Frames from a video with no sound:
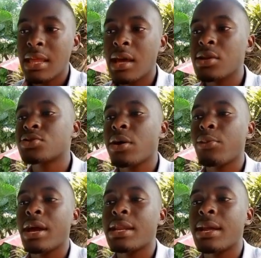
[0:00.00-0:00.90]
That is why
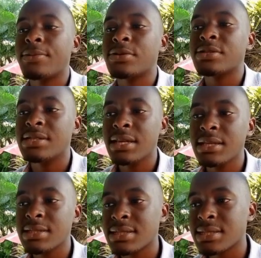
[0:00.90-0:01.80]
we end up
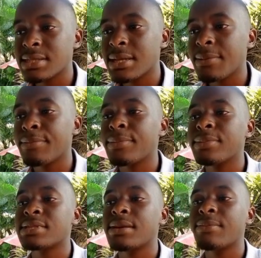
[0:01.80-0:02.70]
using
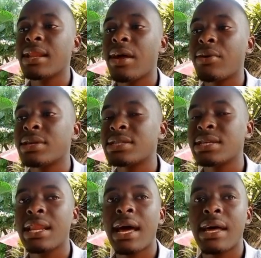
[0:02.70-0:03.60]

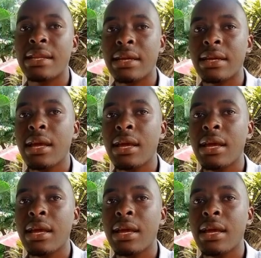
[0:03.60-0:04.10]
similarity learning.